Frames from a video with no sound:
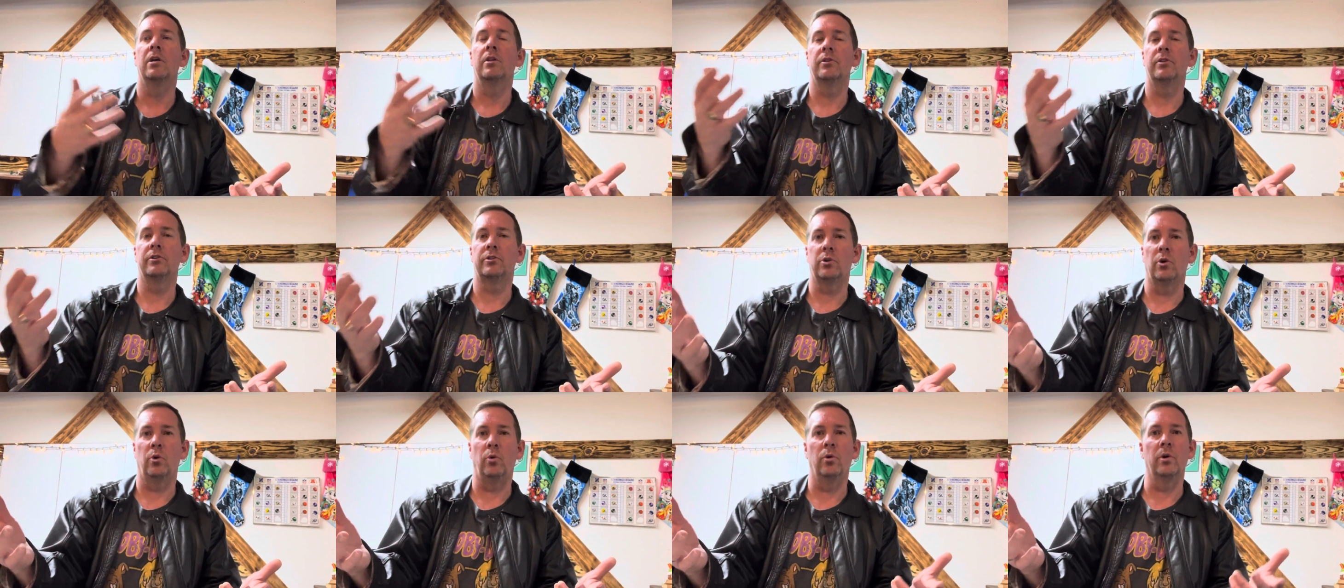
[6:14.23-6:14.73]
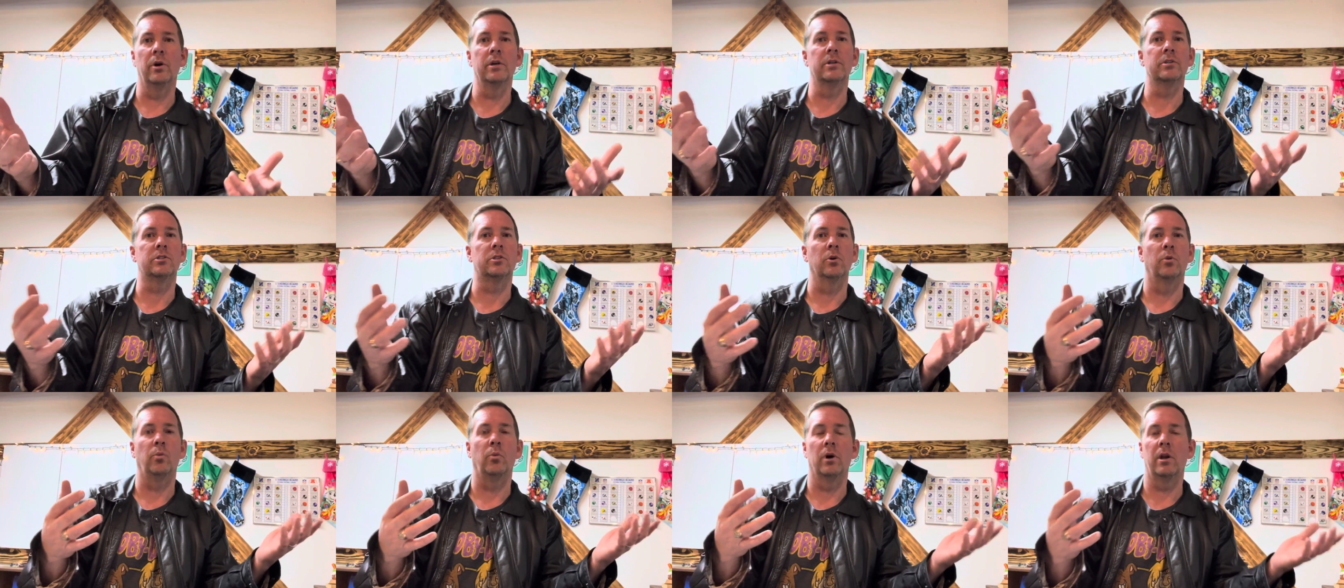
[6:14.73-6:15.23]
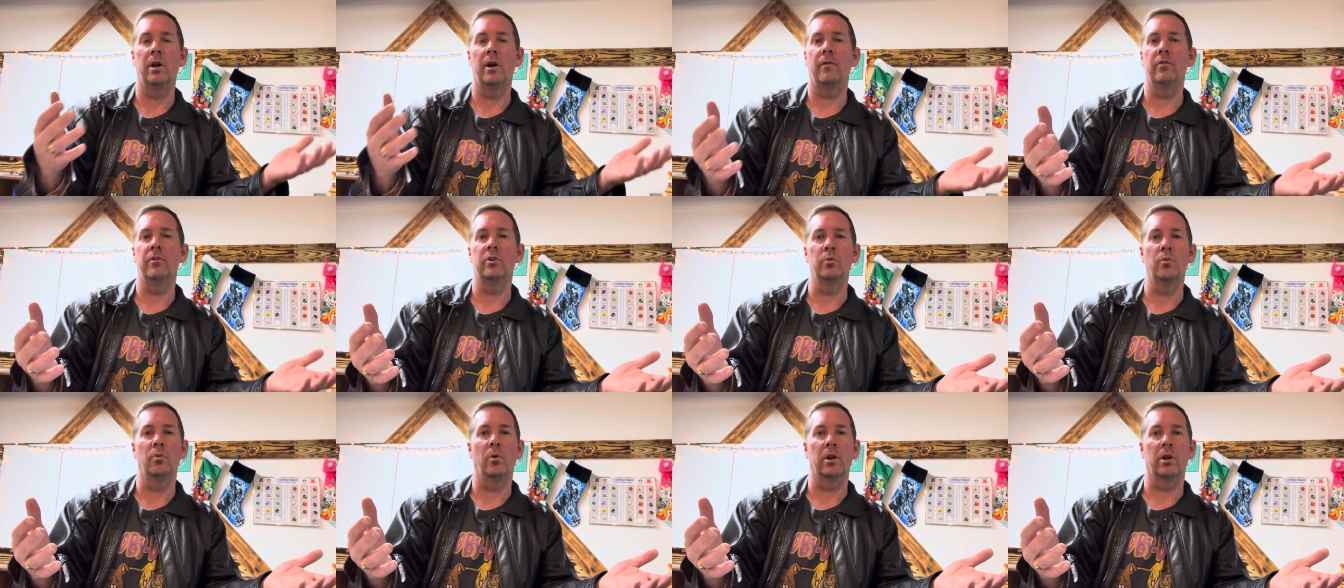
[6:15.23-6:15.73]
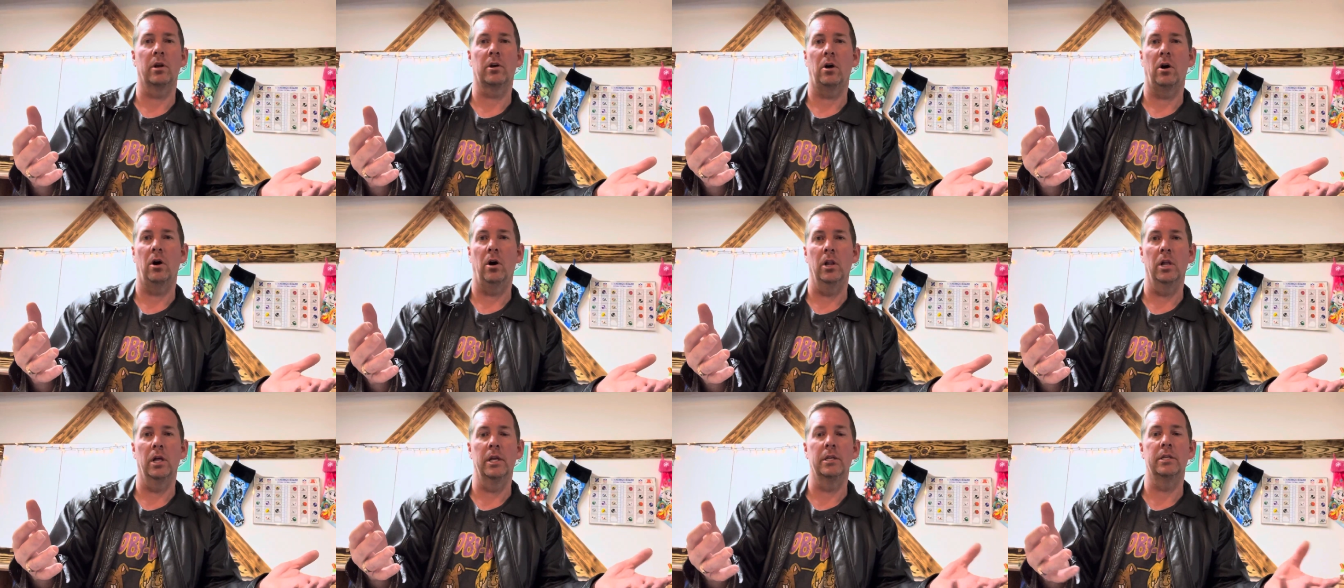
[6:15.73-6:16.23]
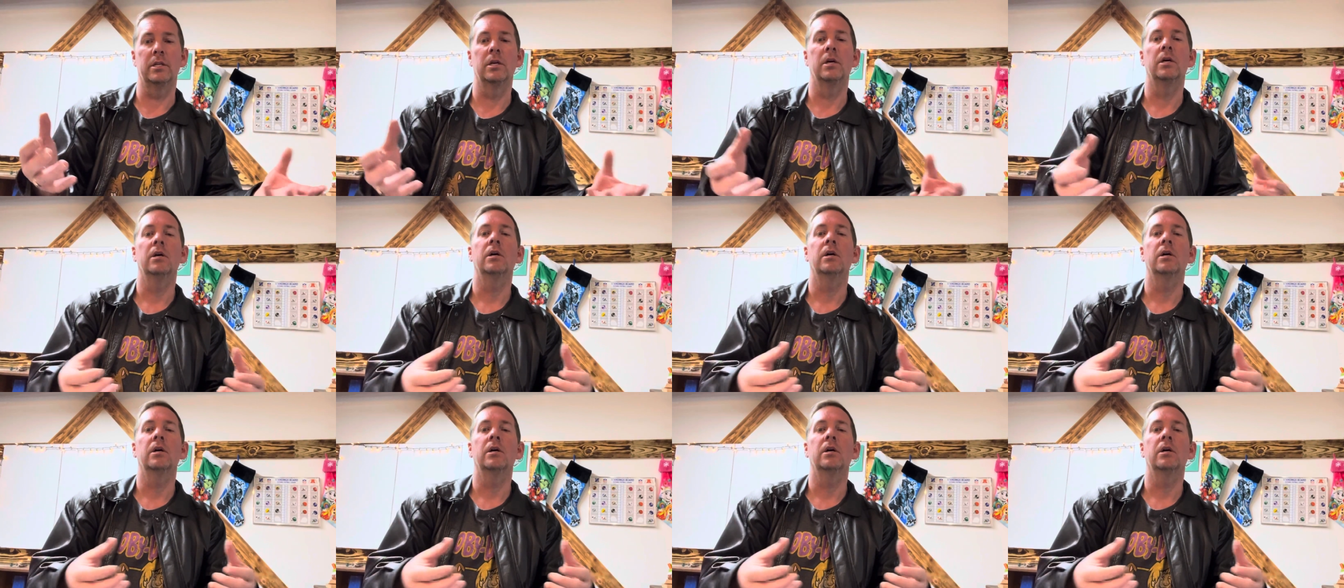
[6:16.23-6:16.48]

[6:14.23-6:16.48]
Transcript: the toys, the whatever you want to call it,